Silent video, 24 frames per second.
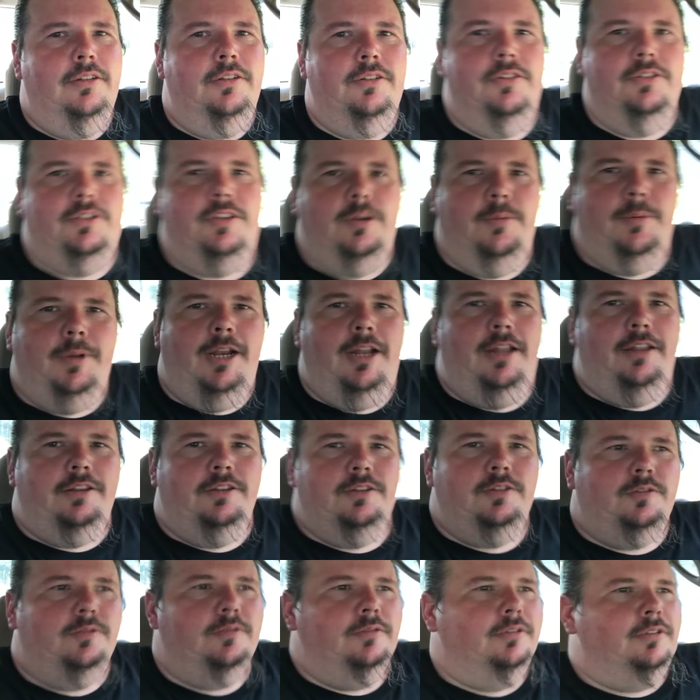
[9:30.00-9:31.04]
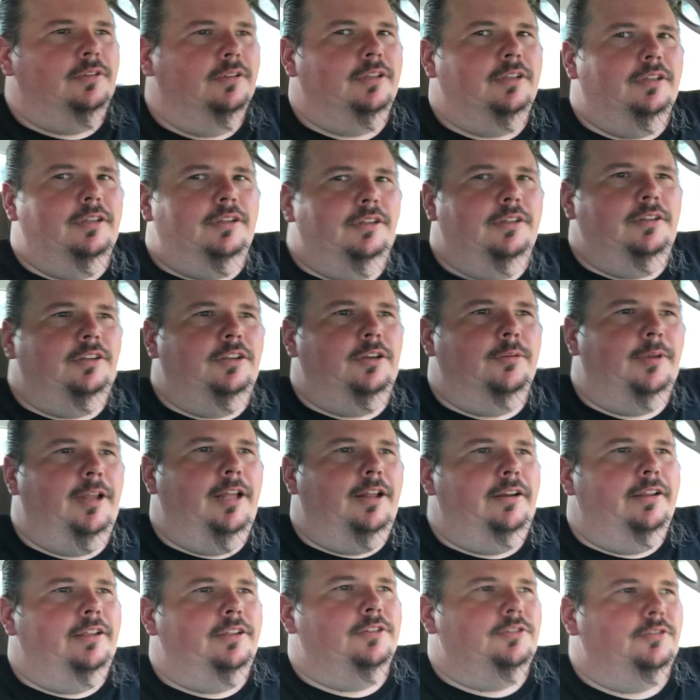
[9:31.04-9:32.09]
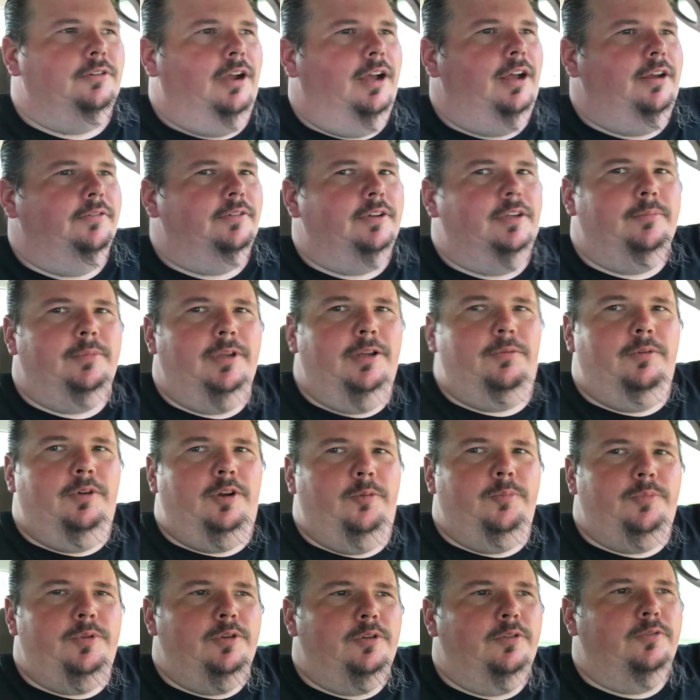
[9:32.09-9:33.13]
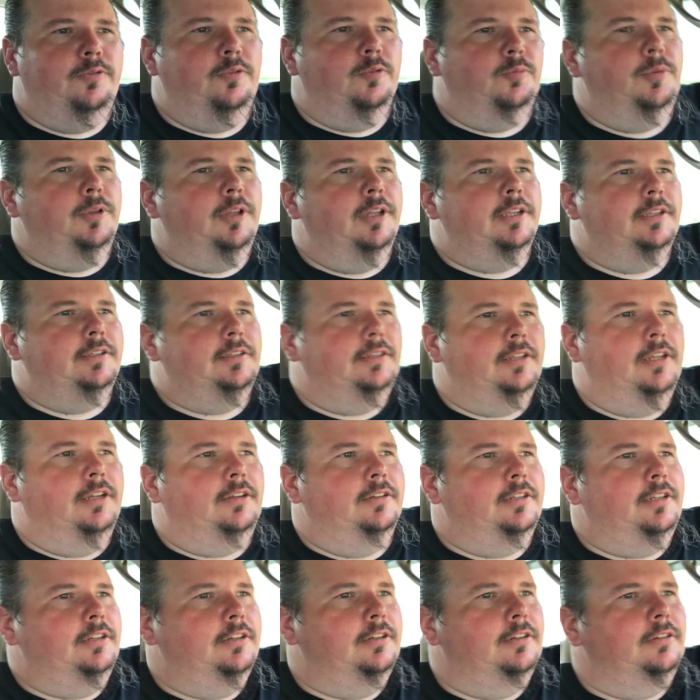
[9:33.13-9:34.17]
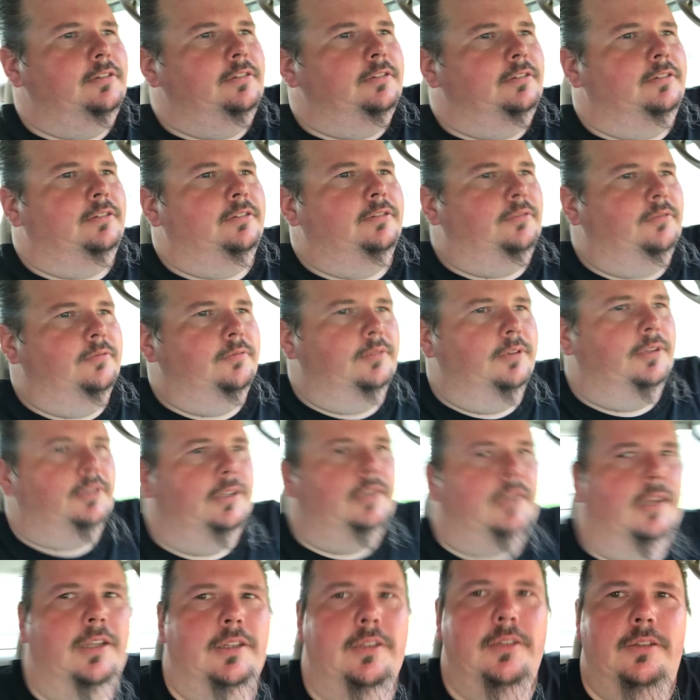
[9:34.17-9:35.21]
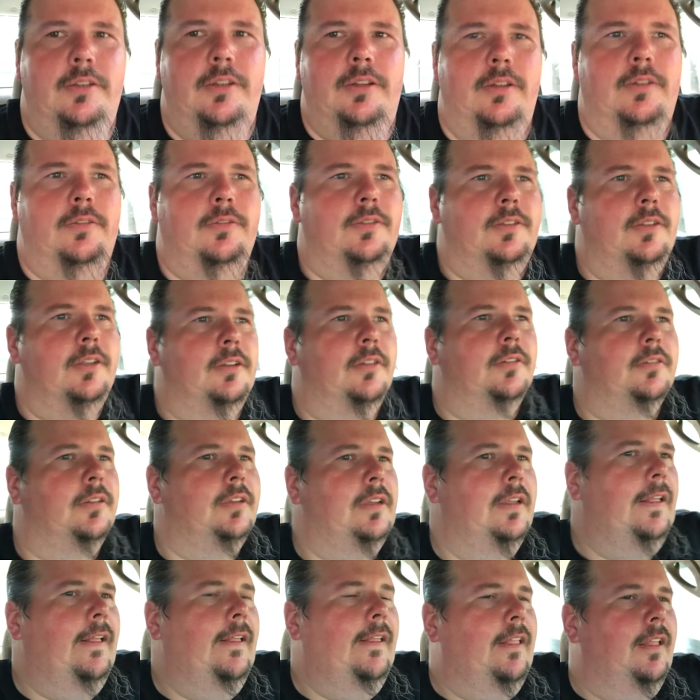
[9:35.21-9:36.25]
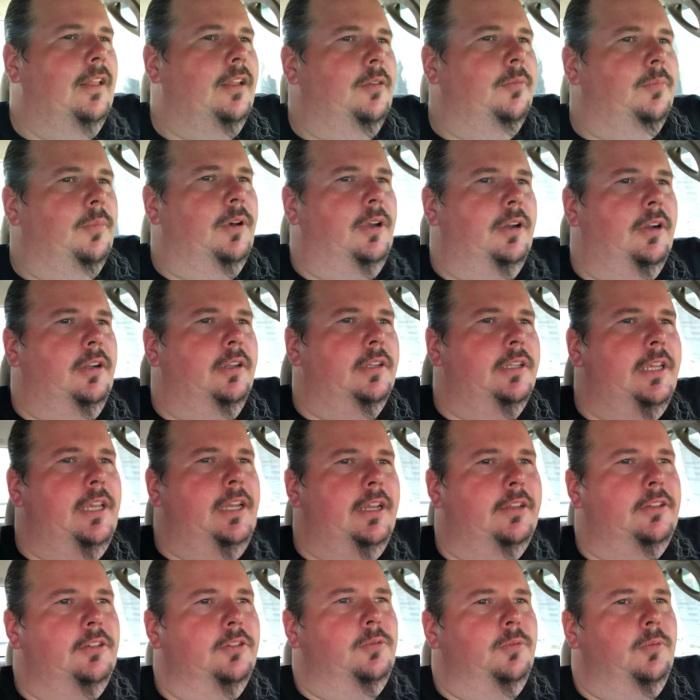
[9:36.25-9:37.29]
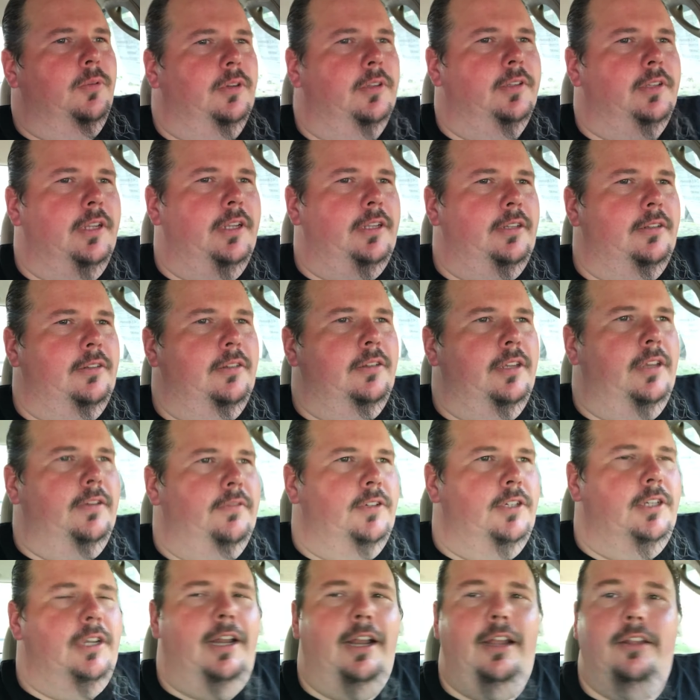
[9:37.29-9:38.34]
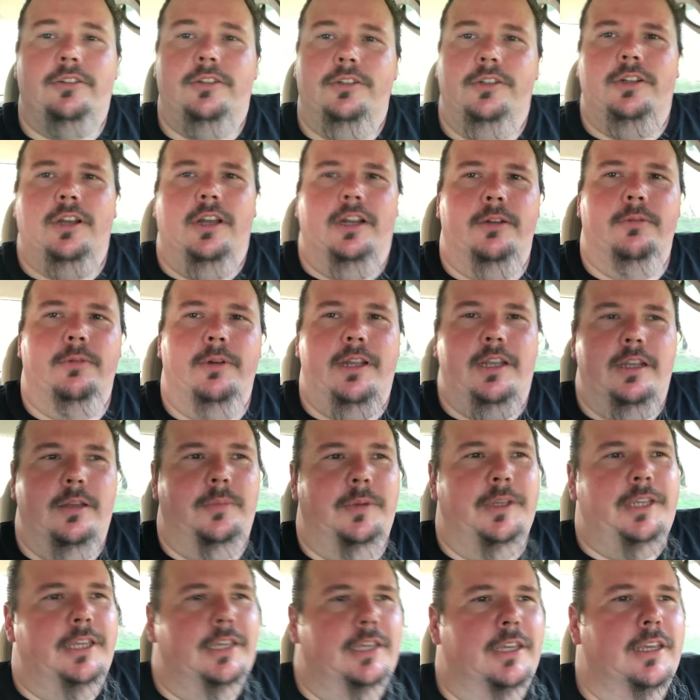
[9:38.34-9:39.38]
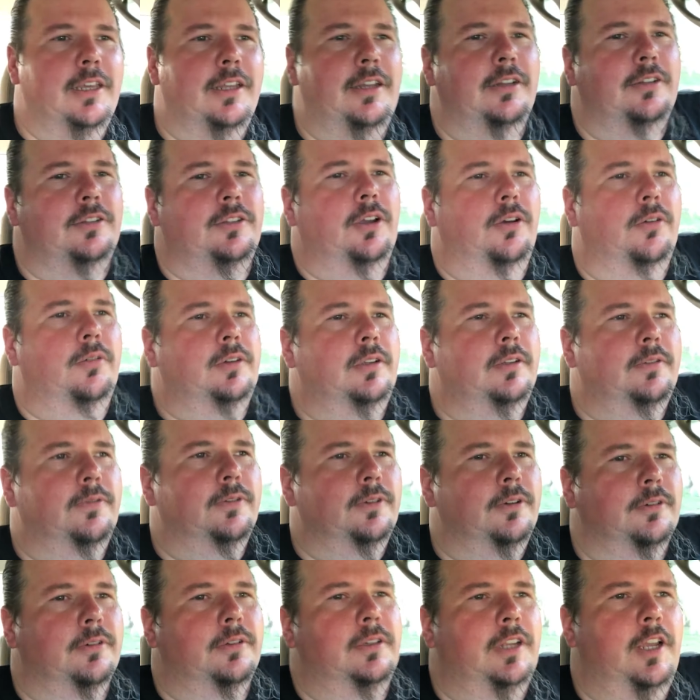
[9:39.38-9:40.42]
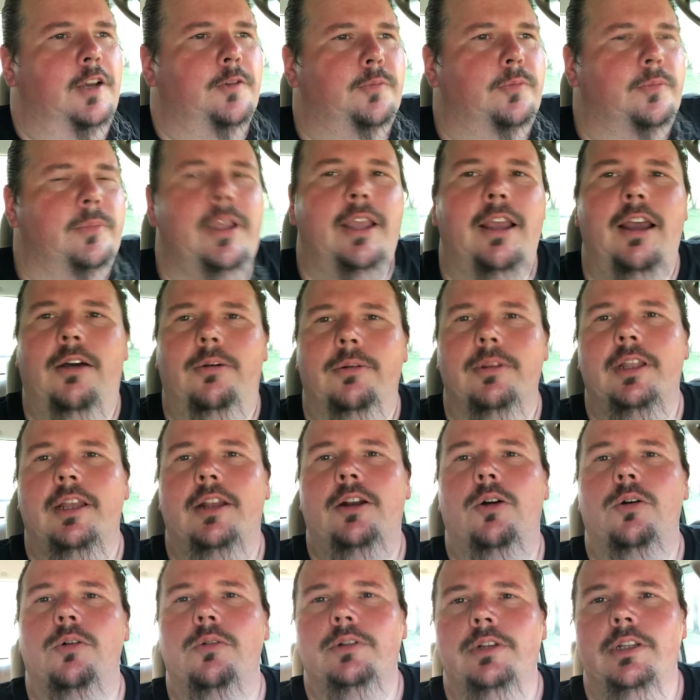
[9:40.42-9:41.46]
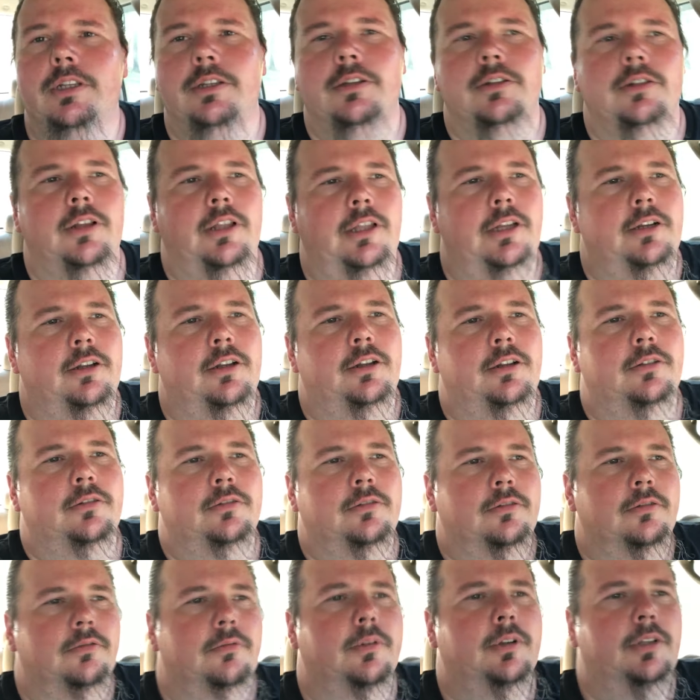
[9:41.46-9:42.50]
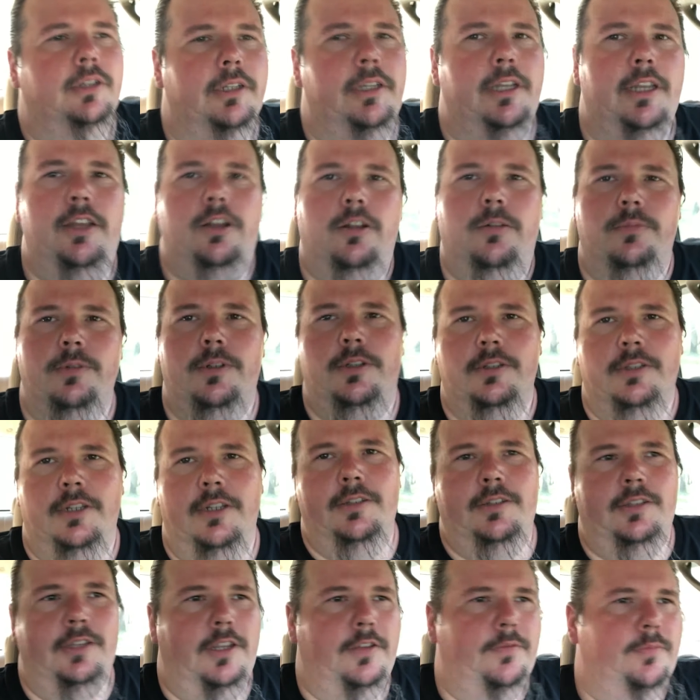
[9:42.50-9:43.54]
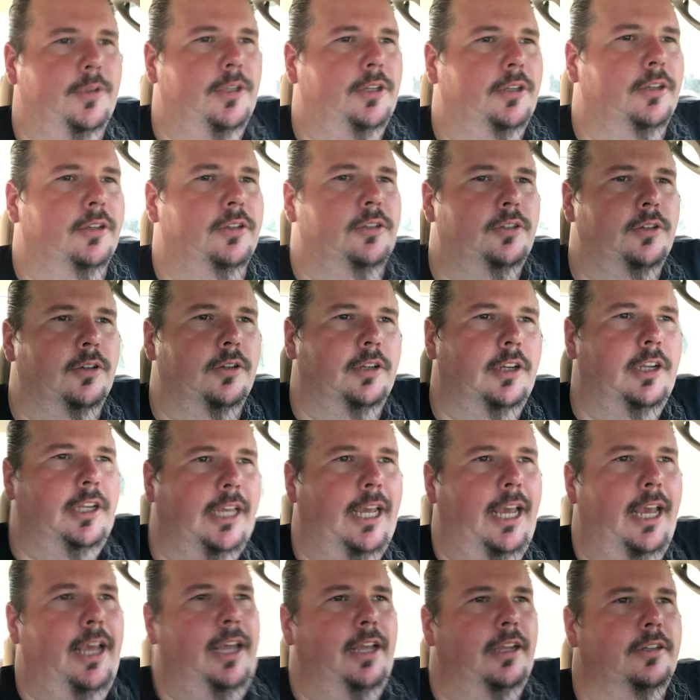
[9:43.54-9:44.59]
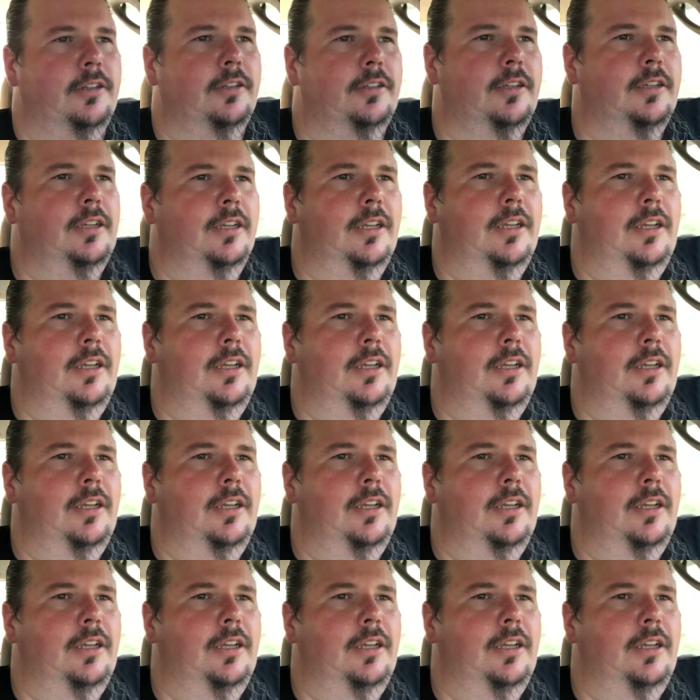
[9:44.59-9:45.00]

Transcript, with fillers: just coming out of this coming out of his driveway, man, what a beautiful place down here. Really nice stuff. So but uh yeah, just want to say give a shout out to Johnny Reb again and Tony for helping me out with that whole deal, and uh really helped because that saved me a good chunk of cash,